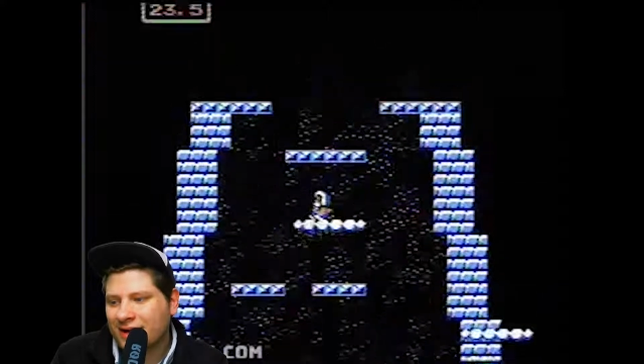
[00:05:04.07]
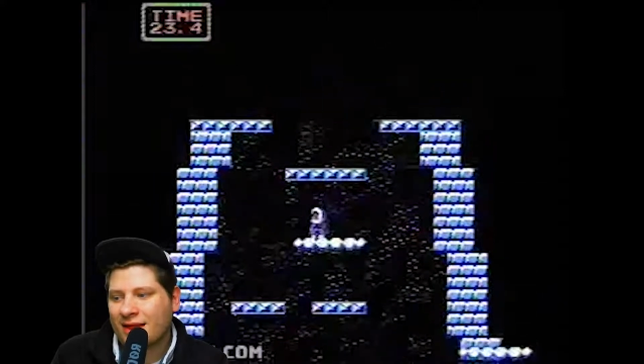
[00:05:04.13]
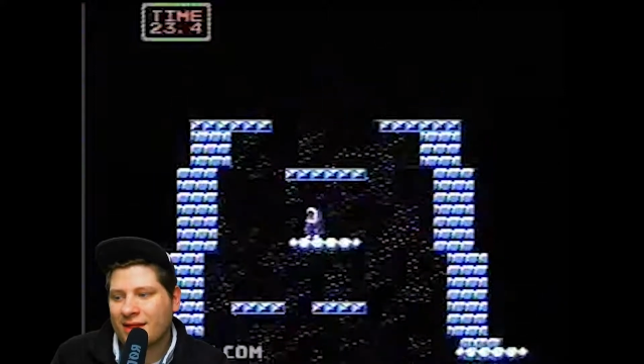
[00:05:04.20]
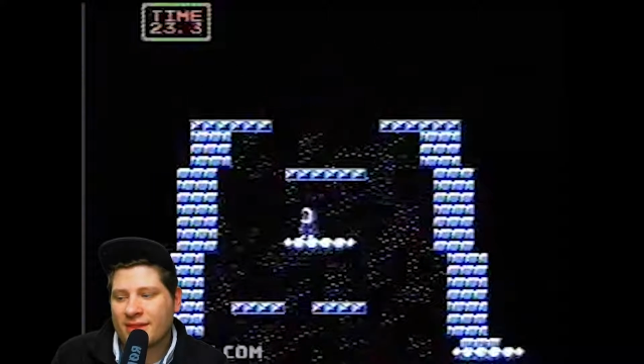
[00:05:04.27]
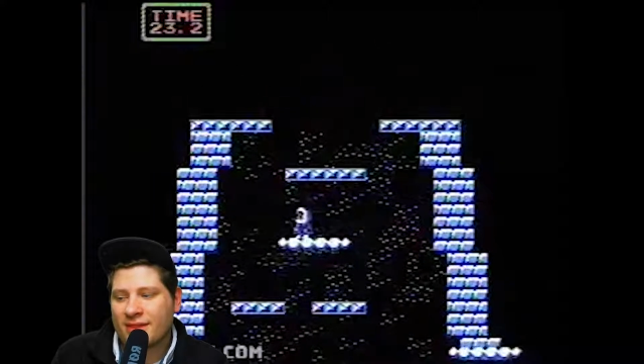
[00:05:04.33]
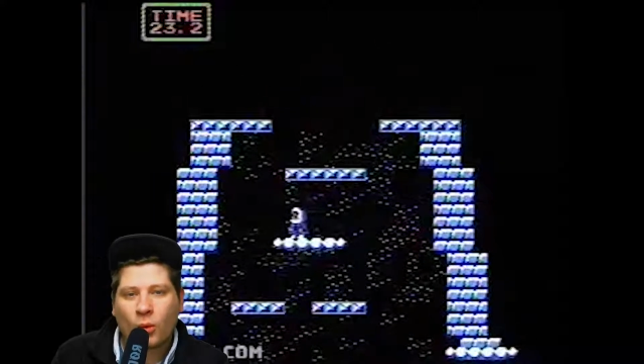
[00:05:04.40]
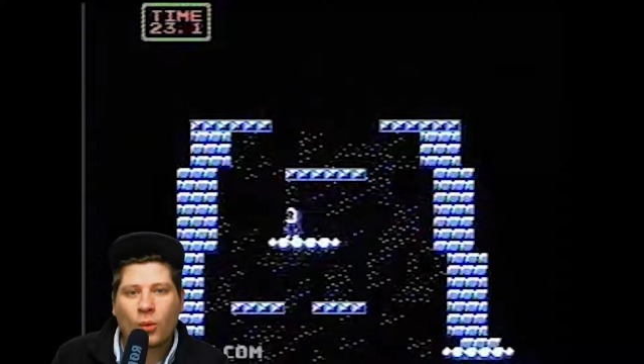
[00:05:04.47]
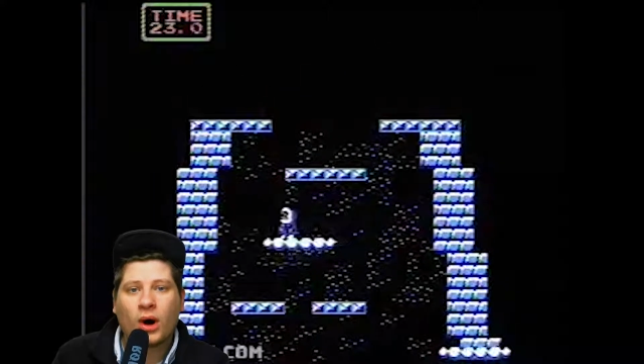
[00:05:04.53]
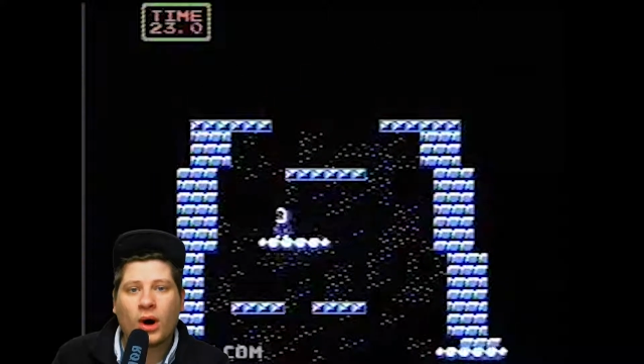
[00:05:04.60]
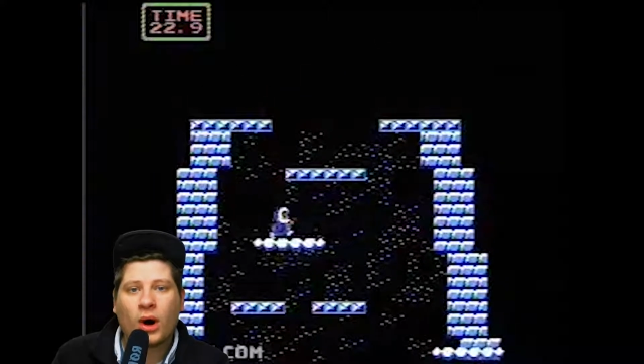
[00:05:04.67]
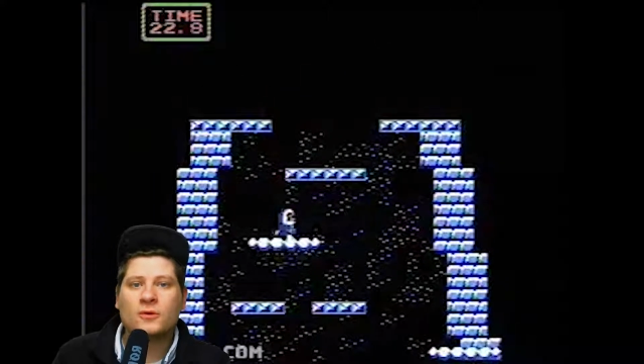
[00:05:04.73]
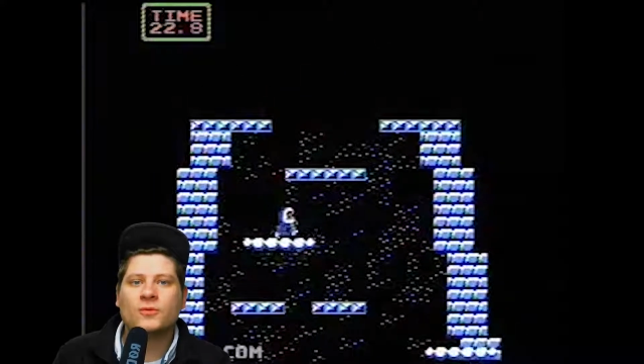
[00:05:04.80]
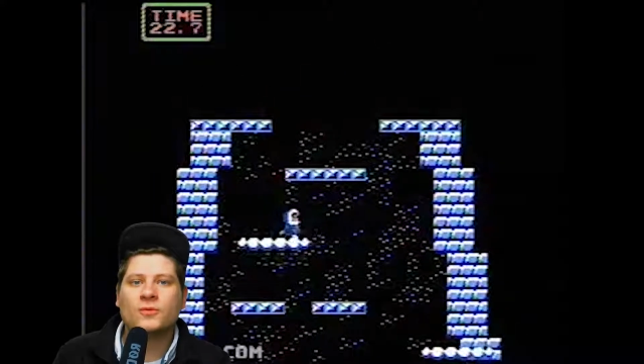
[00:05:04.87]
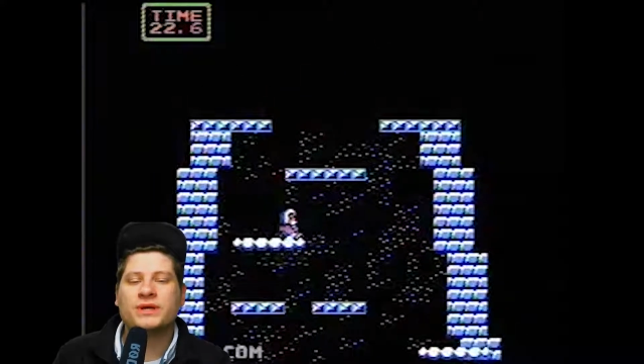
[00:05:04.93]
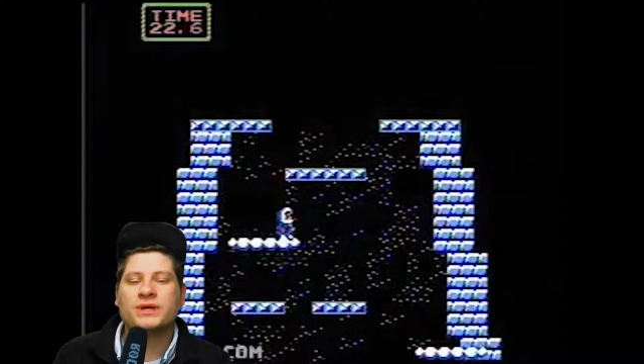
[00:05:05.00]
that
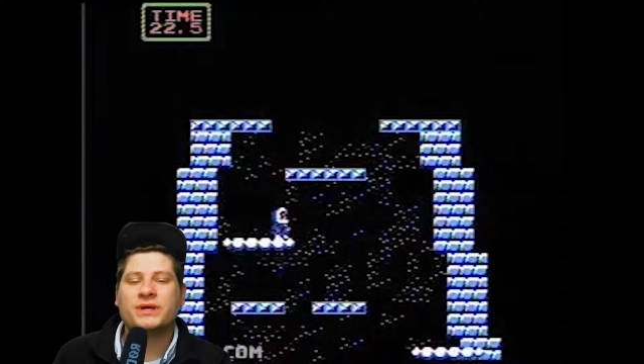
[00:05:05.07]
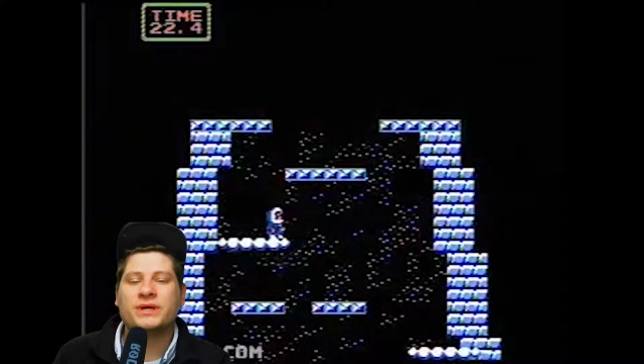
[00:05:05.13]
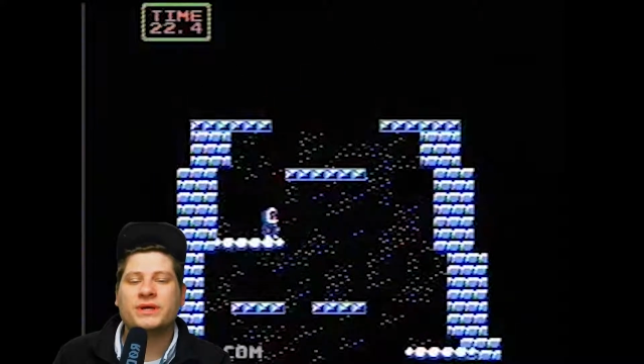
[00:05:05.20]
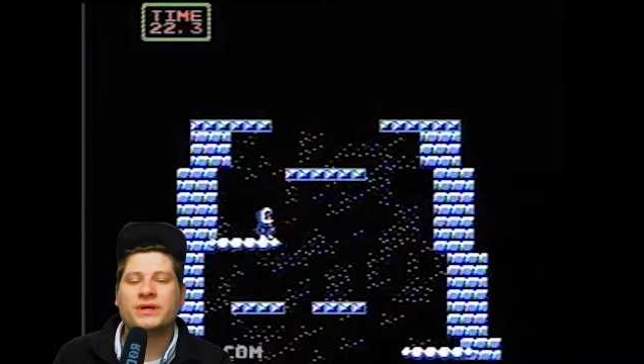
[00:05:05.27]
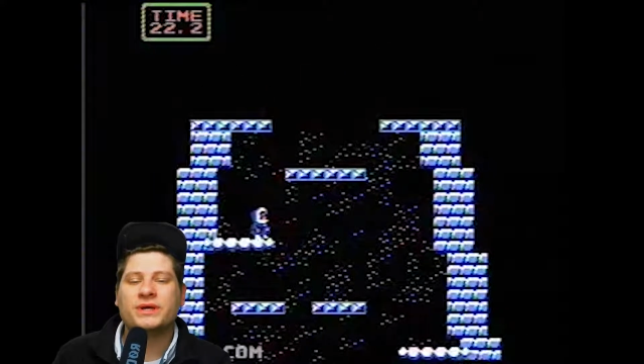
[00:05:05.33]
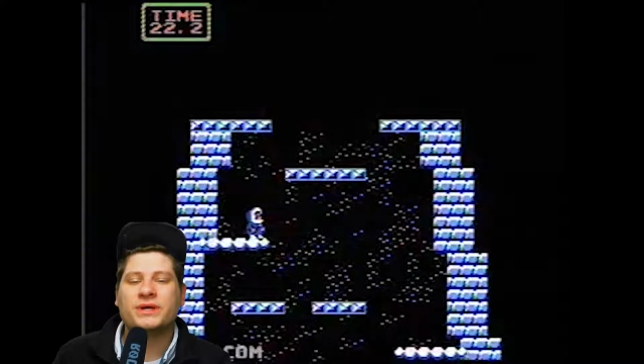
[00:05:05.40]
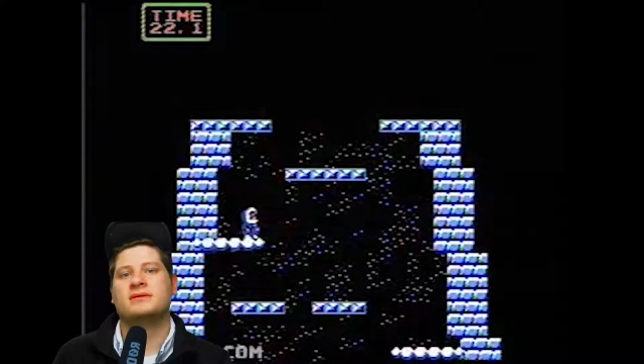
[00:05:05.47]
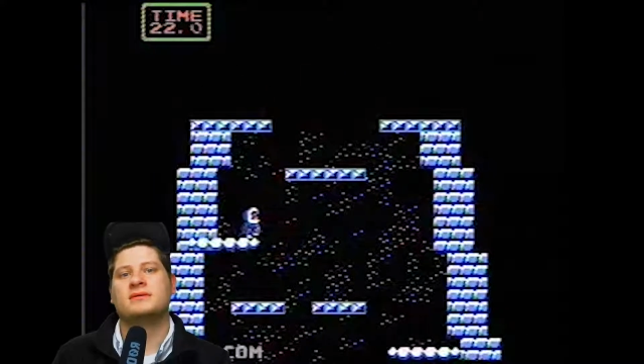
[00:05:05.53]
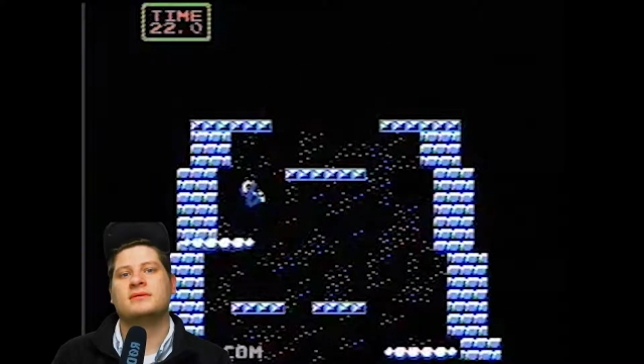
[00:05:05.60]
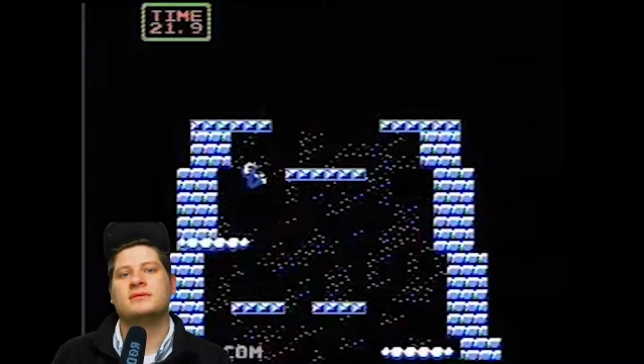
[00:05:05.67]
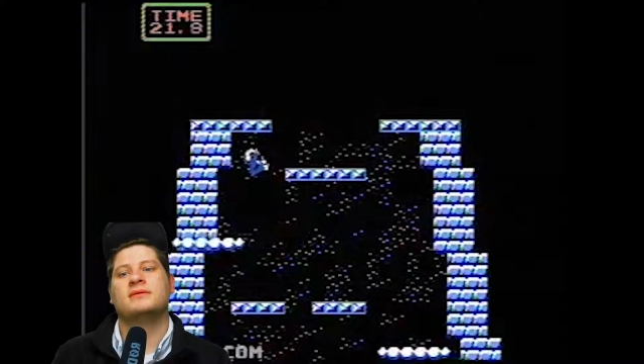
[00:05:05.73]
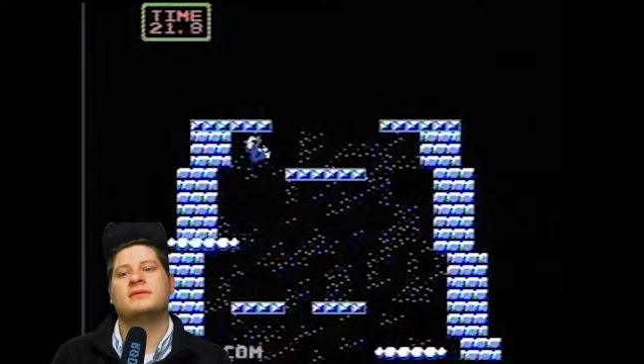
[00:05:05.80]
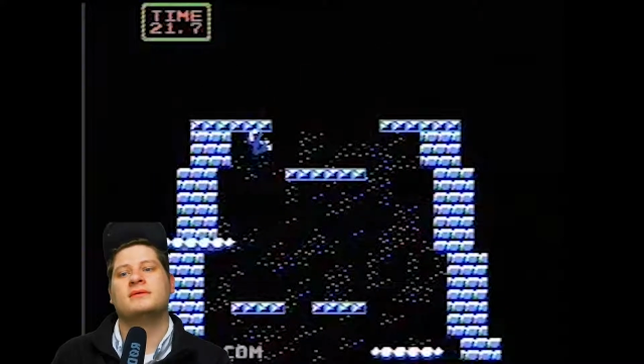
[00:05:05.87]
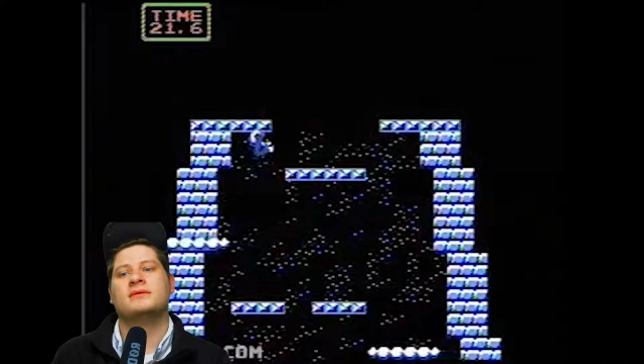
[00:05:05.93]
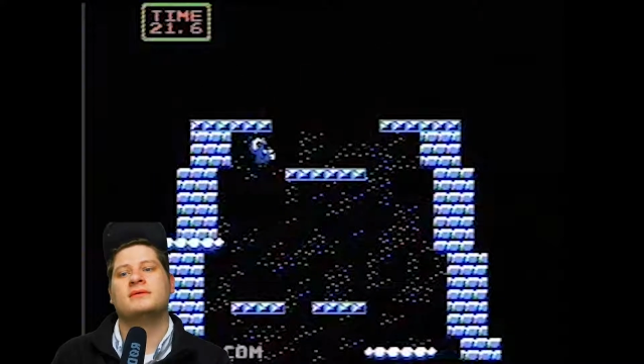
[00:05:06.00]
Waluigi
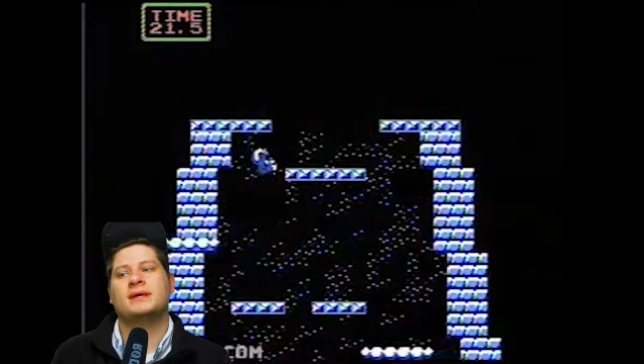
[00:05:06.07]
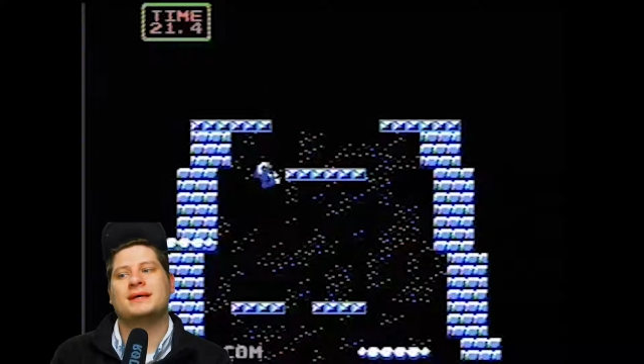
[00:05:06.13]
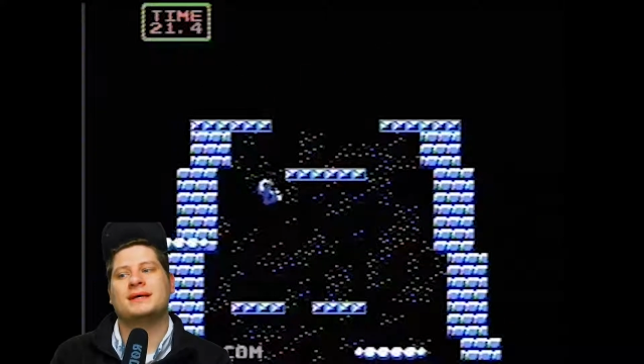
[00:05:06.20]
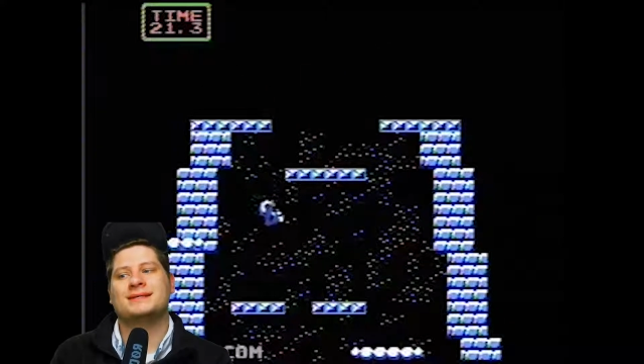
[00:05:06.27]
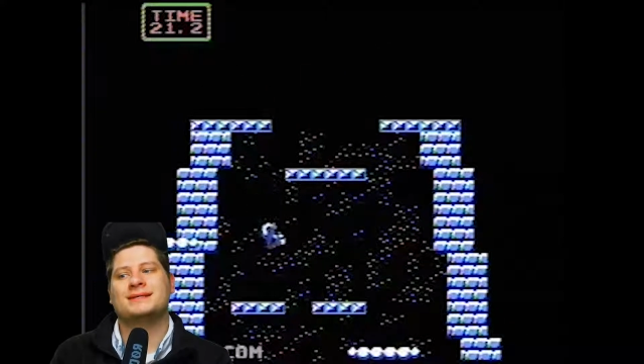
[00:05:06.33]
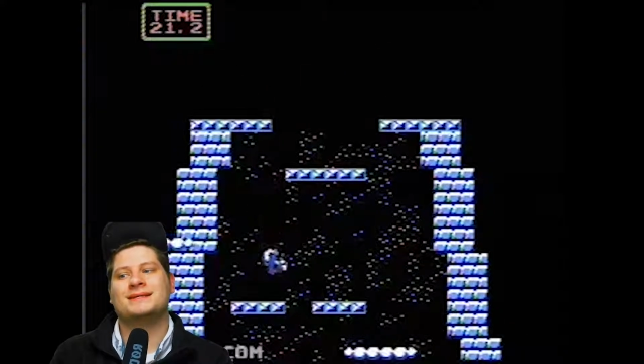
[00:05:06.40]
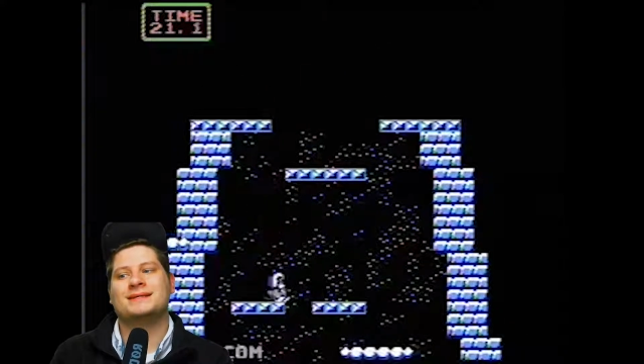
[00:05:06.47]
is